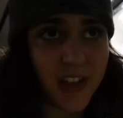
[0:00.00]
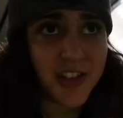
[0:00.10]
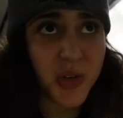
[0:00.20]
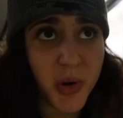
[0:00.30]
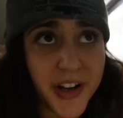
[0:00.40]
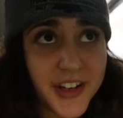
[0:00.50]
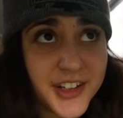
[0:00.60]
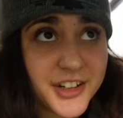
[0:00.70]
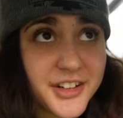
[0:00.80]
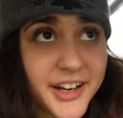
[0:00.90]
It's quiet
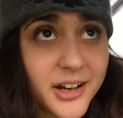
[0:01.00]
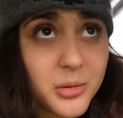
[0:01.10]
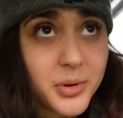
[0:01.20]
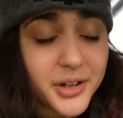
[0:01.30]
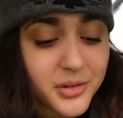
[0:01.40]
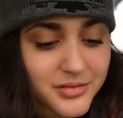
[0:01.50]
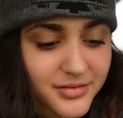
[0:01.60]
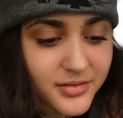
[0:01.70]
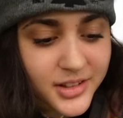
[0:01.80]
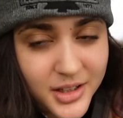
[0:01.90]
in here now, but
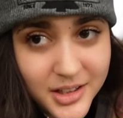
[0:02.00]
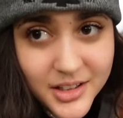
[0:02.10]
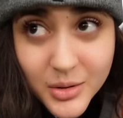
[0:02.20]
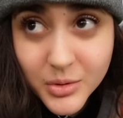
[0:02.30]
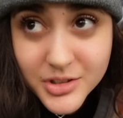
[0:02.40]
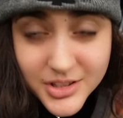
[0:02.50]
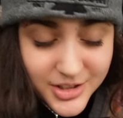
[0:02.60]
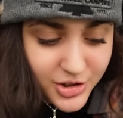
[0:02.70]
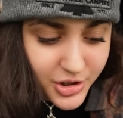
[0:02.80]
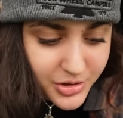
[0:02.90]
once
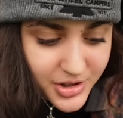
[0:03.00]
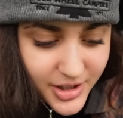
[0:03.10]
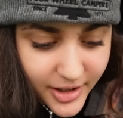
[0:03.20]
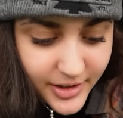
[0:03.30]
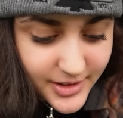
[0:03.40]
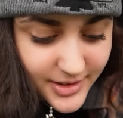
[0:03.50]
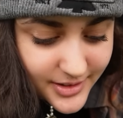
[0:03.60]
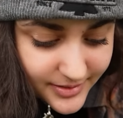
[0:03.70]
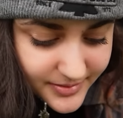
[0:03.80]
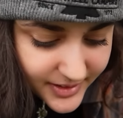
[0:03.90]
these shows
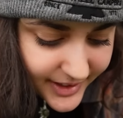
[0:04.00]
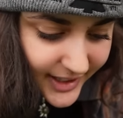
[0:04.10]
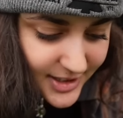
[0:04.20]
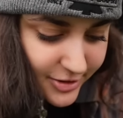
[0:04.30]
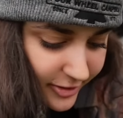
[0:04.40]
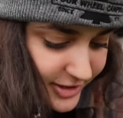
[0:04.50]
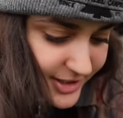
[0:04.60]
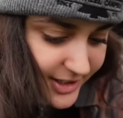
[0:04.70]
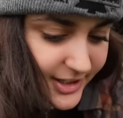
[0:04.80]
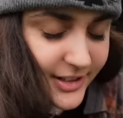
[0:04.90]
start, it gets
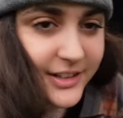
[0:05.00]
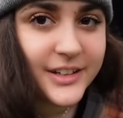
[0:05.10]
crazy.